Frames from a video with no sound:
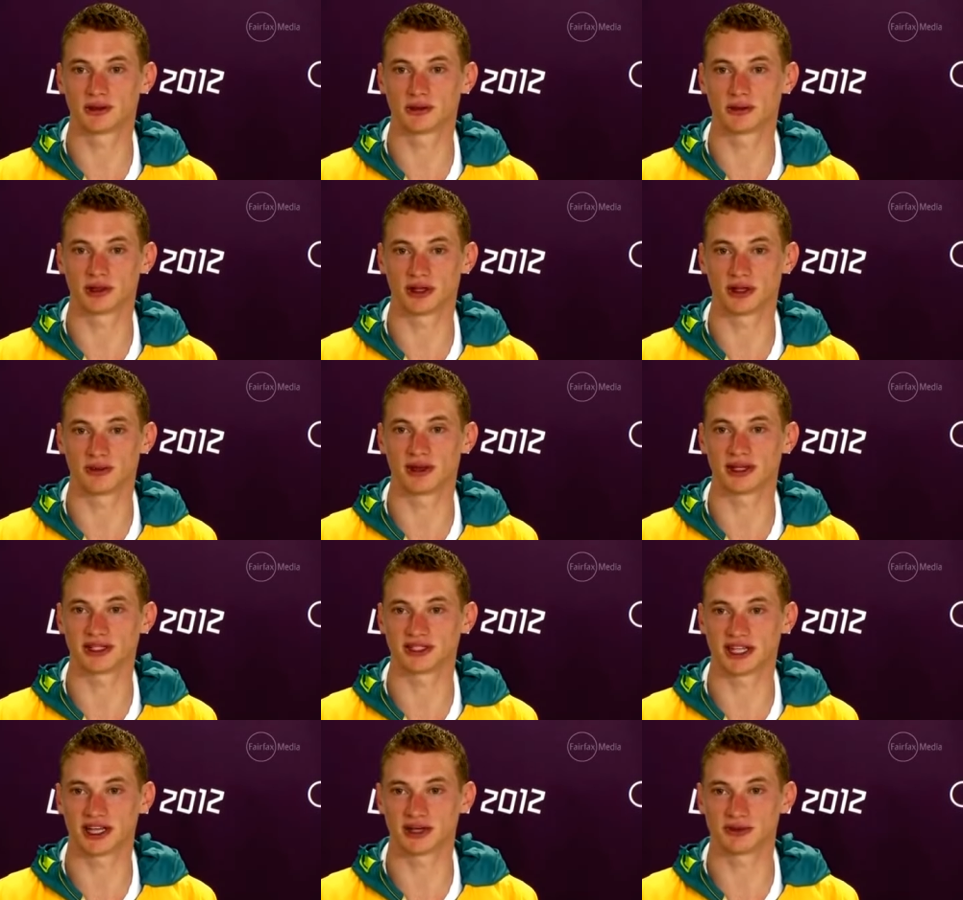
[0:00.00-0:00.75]
with the
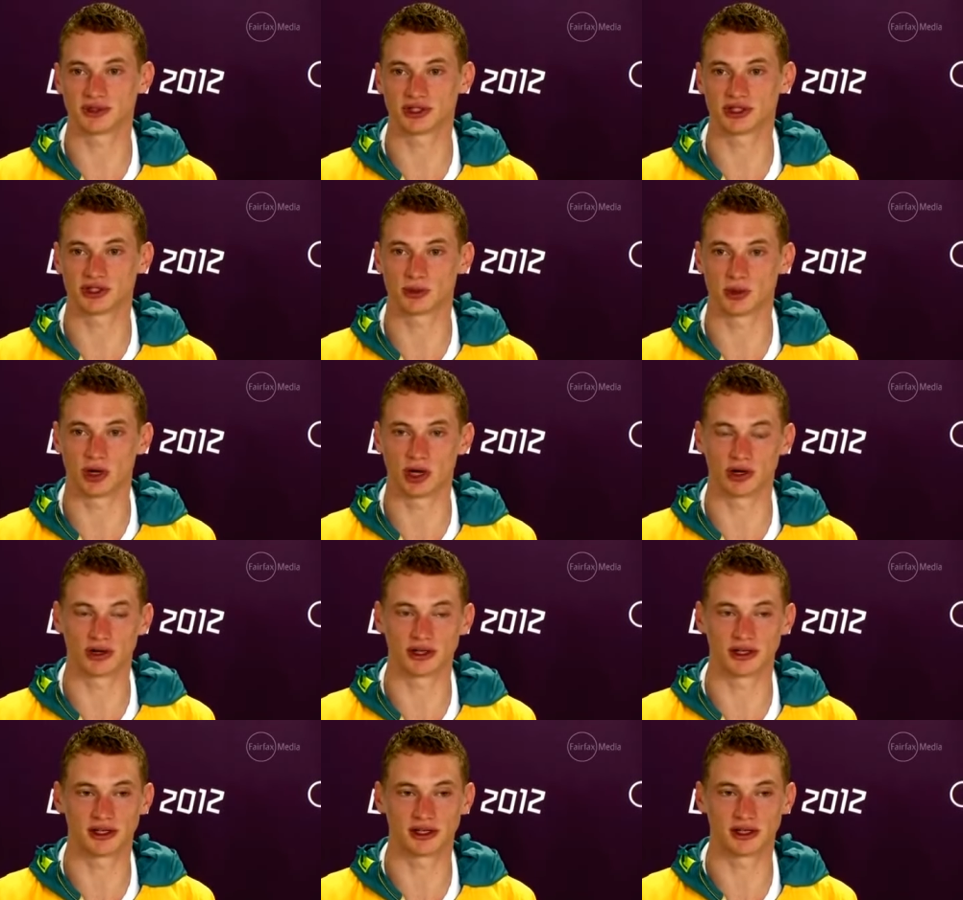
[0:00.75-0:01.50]
best teams in the
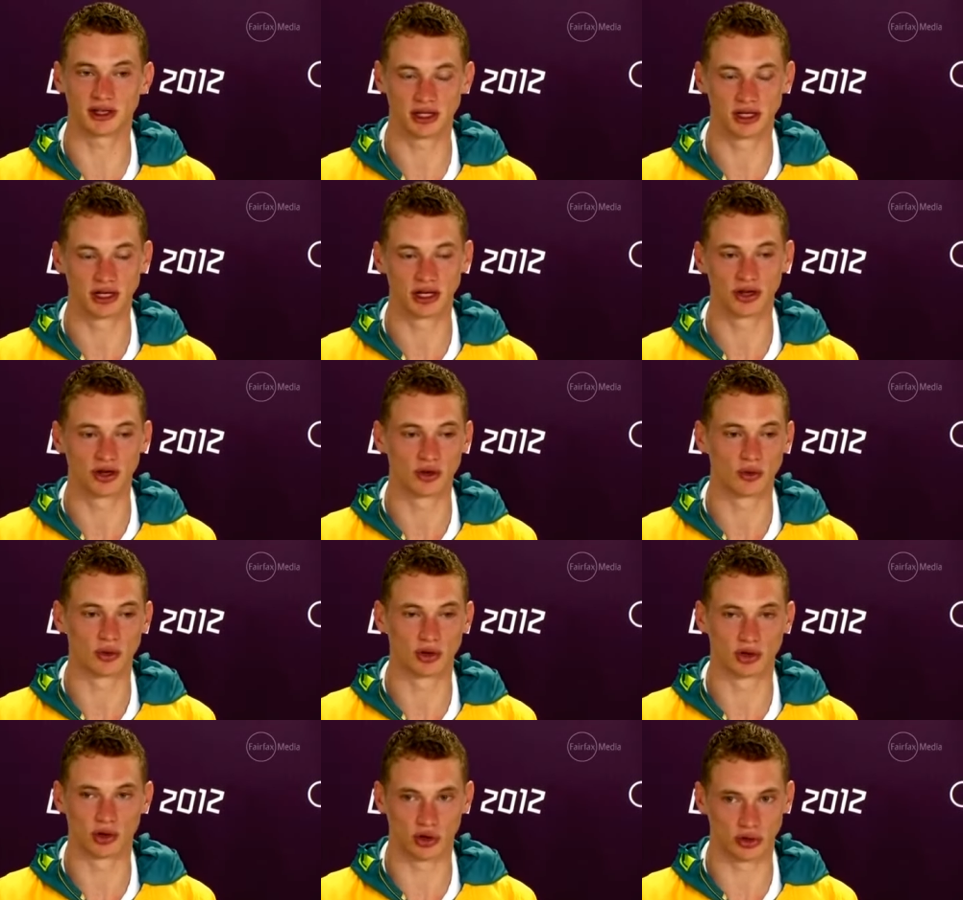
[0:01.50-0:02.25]
world and
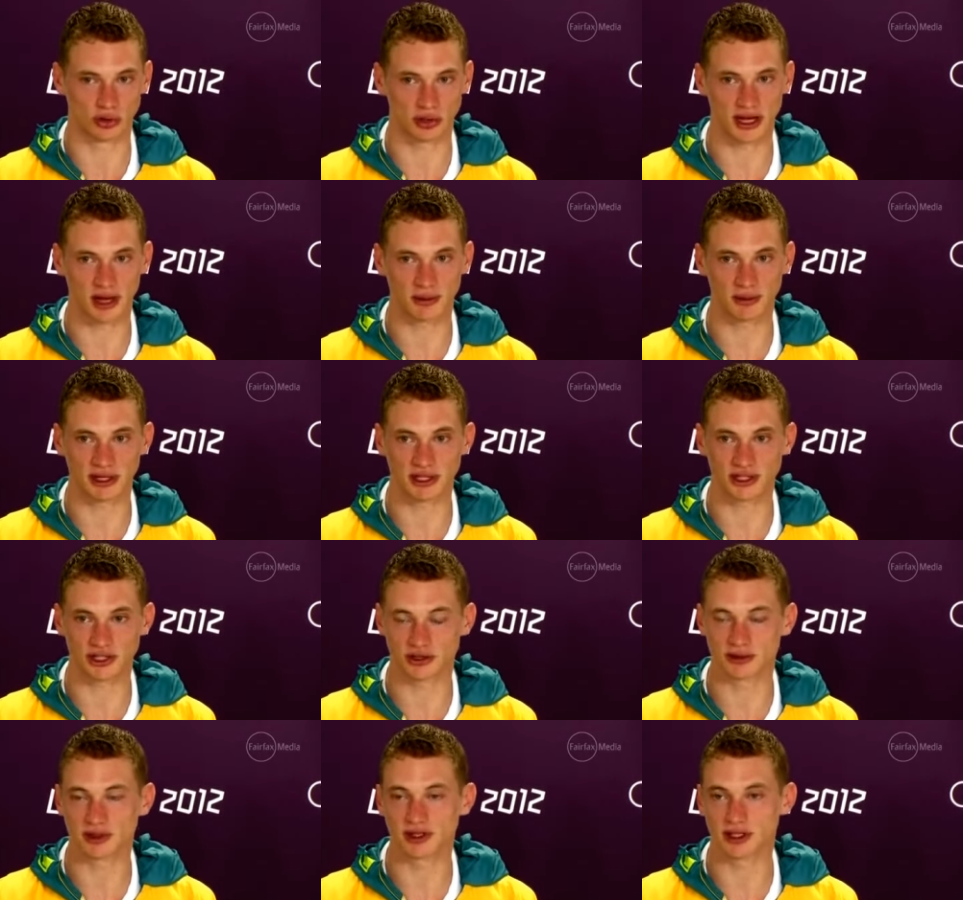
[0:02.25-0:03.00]
we're all coming
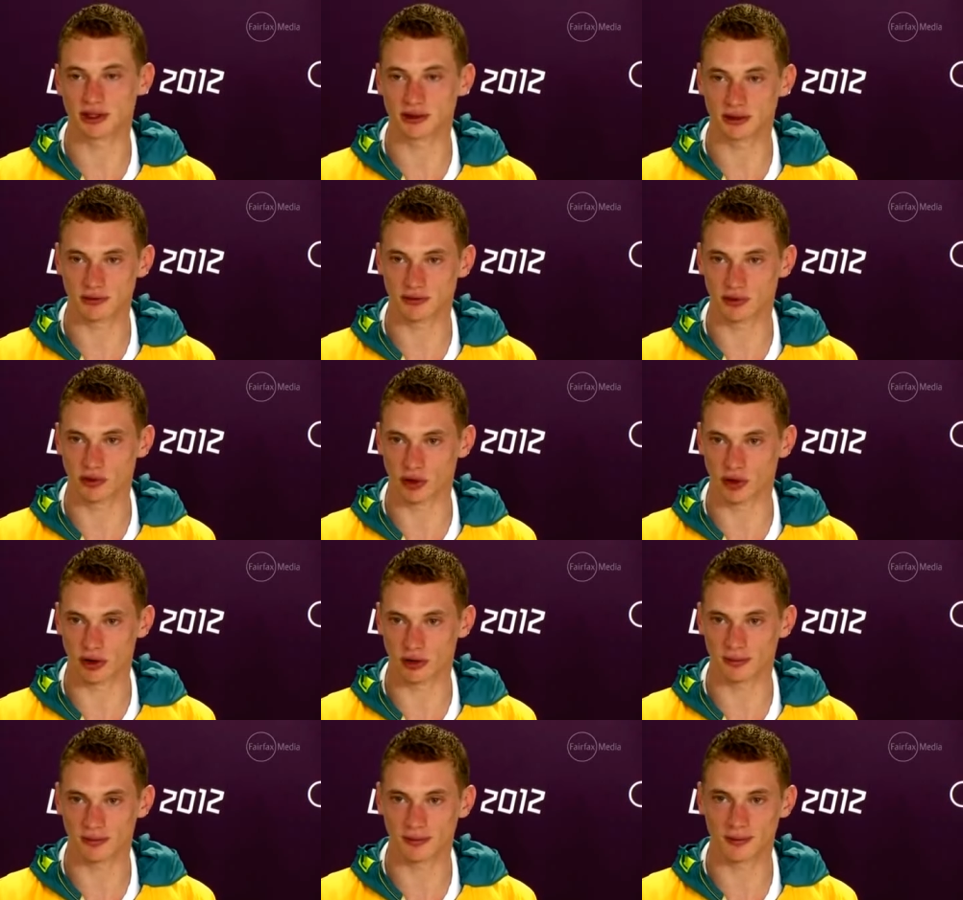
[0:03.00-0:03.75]
into really good
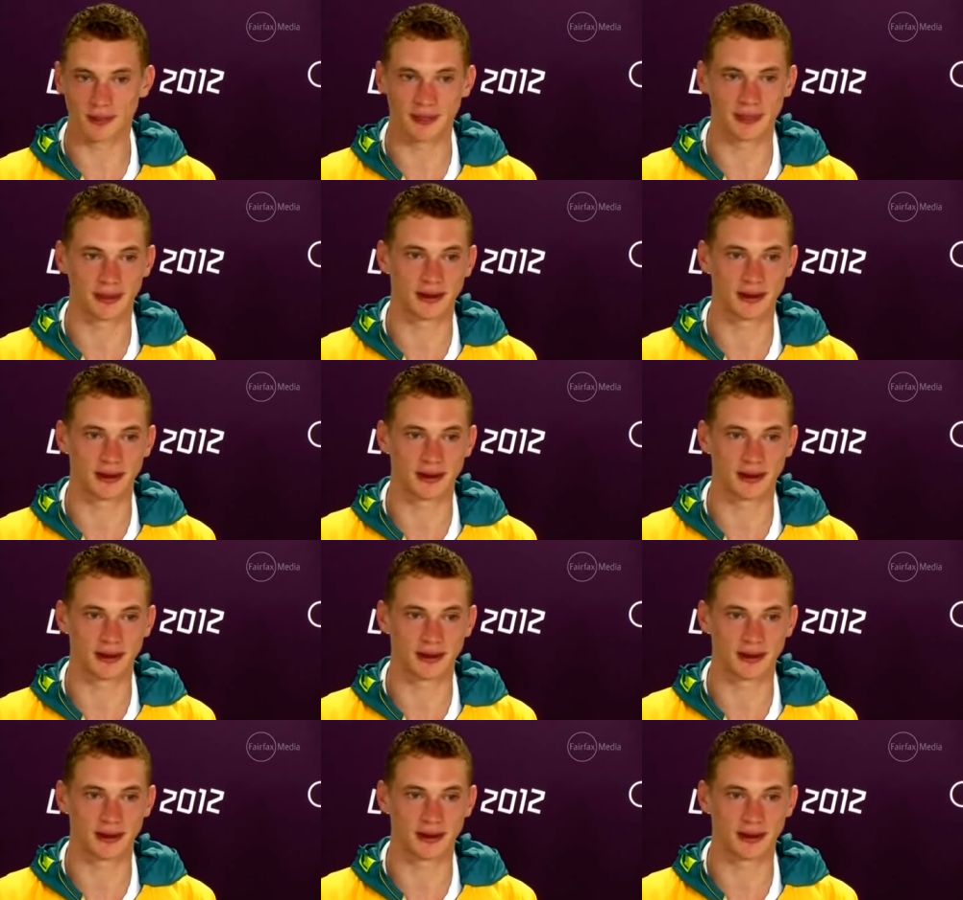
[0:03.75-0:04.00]
form